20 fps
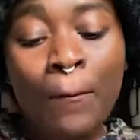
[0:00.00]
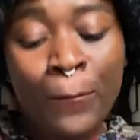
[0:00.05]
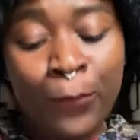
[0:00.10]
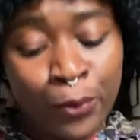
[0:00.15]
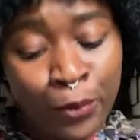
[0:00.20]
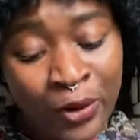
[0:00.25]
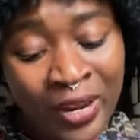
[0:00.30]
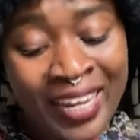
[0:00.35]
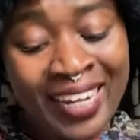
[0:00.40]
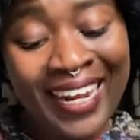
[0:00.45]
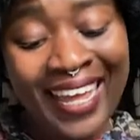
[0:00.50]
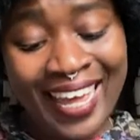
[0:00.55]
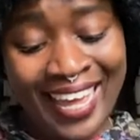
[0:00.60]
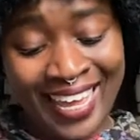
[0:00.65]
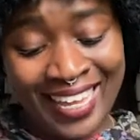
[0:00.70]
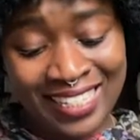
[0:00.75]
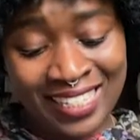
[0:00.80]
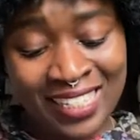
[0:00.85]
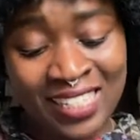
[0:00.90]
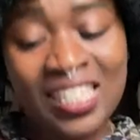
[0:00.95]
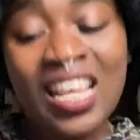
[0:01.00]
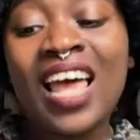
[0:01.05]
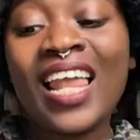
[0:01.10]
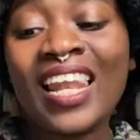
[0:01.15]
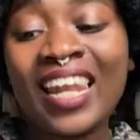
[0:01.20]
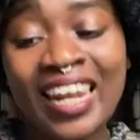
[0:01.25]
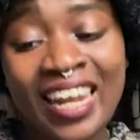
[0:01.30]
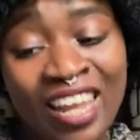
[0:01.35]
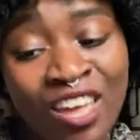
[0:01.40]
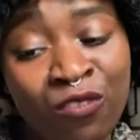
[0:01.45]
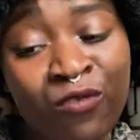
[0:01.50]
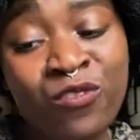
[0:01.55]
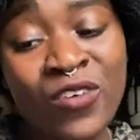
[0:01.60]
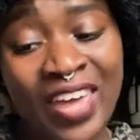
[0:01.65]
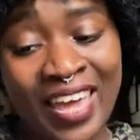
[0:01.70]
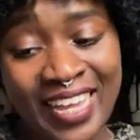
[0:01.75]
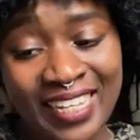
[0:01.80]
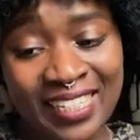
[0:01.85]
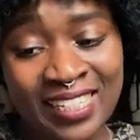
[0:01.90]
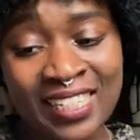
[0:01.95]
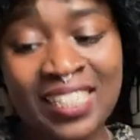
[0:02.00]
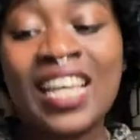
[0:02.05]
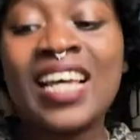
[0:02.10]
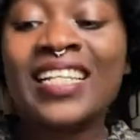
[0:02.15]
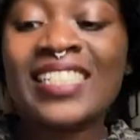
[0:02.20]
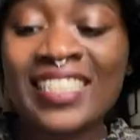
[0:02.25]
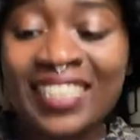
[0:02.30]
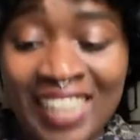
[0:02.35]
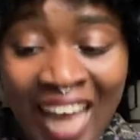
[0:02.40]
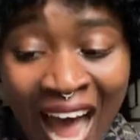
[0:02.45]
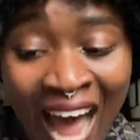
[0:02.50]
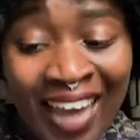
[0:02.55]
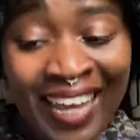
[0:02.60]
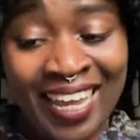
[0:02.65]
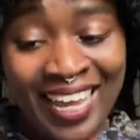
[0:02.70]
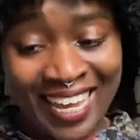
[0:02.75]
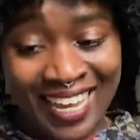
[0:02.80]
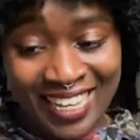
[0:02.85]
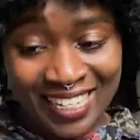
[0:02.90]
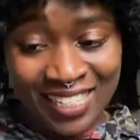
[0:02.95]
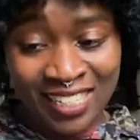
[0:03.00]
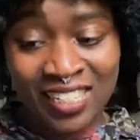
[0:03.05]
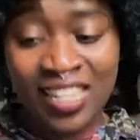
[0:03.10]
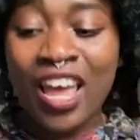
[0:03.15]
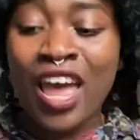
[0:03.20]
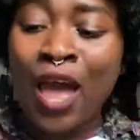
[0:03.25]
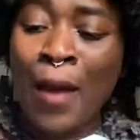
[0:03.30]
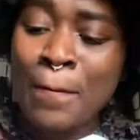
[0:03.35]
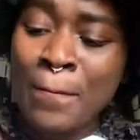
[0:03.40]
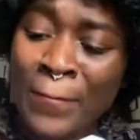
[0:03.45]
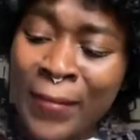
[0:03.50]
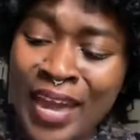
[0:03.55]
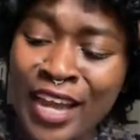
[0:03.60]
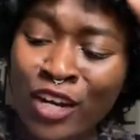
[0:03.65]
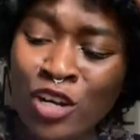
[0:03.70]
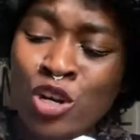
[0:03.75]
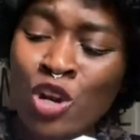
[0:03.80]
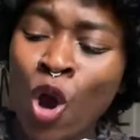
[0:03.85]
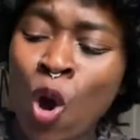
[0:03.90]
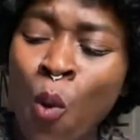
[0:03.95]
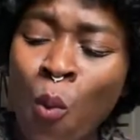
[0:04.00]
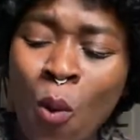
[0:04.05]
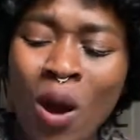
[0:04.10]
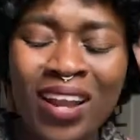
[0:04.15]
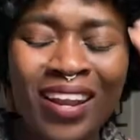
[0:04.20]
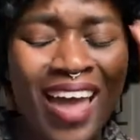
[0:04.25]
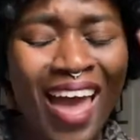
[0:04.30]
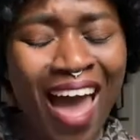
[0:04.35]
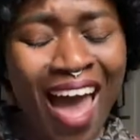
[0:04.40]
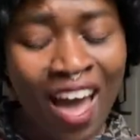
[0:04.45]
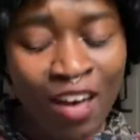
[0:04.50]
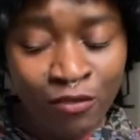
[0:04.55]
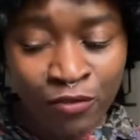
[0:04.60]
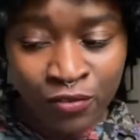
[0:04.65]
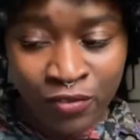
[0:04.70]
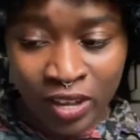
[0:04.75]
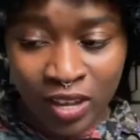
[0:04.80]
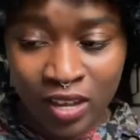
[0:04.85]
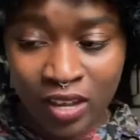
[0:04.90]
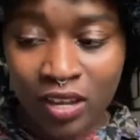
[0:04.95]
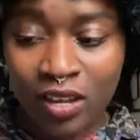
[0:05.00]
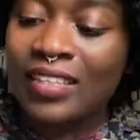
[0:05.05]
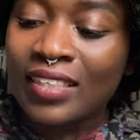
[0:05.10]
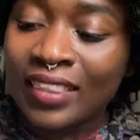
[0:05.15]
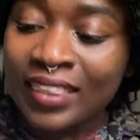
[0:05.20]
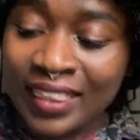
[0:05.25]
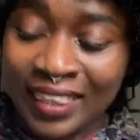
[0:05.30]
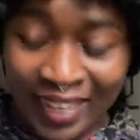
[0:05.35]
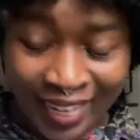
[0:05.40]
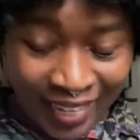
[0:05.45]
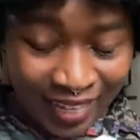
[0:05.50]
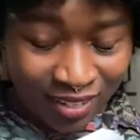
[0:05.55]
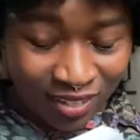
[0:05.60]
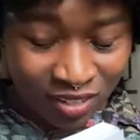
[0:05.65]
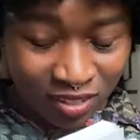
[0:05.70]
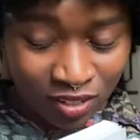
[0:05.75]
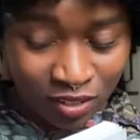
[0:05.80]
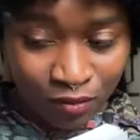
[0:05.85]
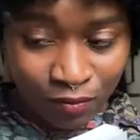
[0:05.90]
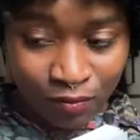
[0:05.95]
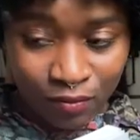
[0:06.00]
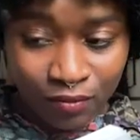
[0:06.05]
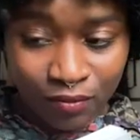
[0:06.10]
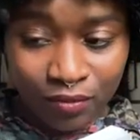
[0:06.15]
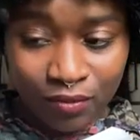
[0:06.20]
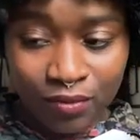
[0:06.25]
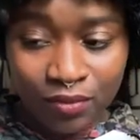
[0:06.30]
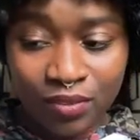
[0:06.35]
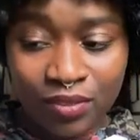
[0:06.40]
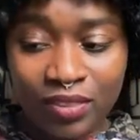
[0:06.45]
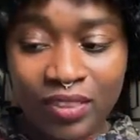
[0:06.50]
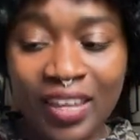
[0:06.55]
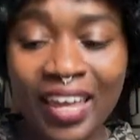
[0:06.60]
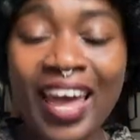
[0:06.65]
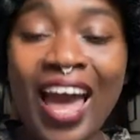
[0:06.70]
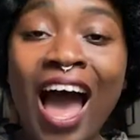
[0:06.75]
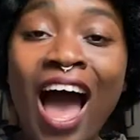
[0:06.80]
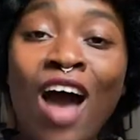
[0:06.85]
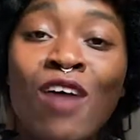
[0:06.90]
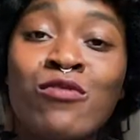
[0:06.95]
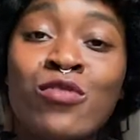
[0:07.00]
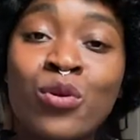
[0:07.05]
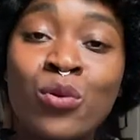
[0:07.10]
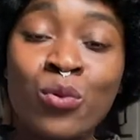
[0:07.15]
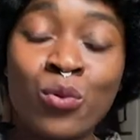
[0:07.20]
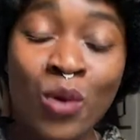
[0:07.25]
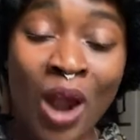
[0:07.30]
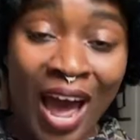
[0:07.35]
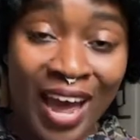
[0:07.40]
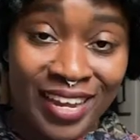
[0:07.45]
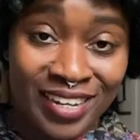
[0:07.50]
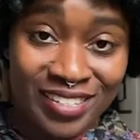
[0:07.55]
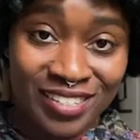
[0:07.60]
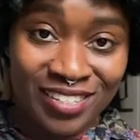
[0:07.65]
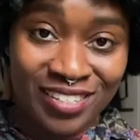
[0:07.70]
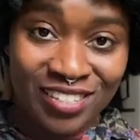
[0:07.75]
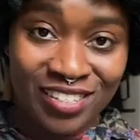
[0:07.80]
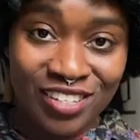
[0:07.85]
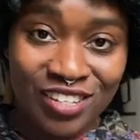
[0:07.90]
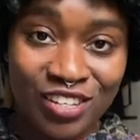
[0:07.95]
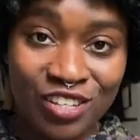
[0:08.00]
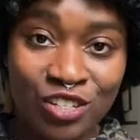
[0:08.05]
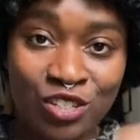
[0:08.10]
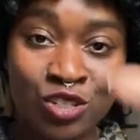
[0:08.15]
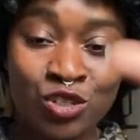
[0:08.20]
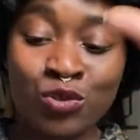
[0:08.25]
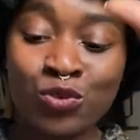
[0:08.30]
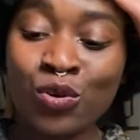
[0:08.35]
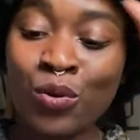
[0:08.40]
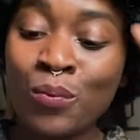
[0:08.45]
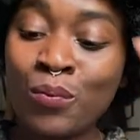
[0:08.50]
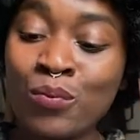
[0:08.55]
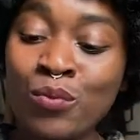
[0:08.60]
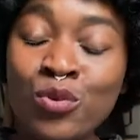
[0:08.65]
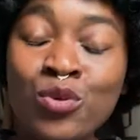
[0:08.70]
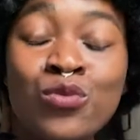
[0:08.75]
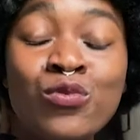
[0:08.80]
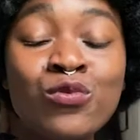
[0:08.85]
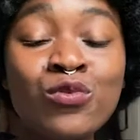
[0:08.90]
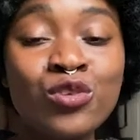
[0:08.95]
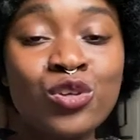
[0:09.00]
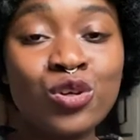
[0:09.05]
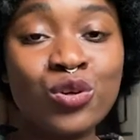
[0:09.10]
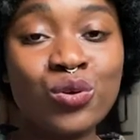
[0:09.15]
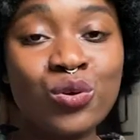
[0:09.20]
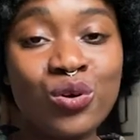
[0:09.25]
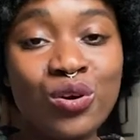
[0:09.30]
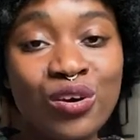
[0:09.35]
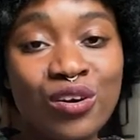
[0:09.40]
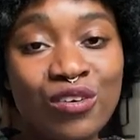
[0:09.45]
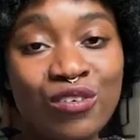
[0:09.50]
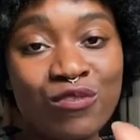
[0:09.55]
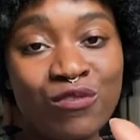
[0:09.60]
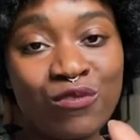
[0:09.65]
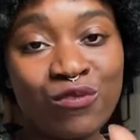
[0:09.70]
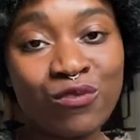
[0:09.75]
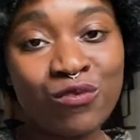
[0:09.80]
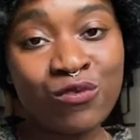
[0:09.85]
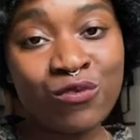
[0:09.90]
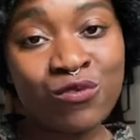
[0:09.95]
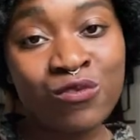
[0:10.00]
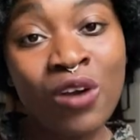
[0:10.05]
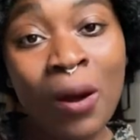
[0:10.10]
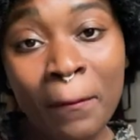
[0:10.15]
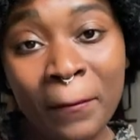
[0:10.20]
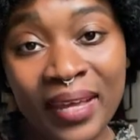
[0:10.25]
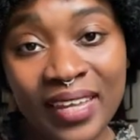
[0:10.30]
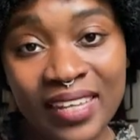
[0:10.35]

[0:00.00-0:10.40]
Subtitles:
Breed it. Live it. Die it. And may no one ever think they have a right to remove you from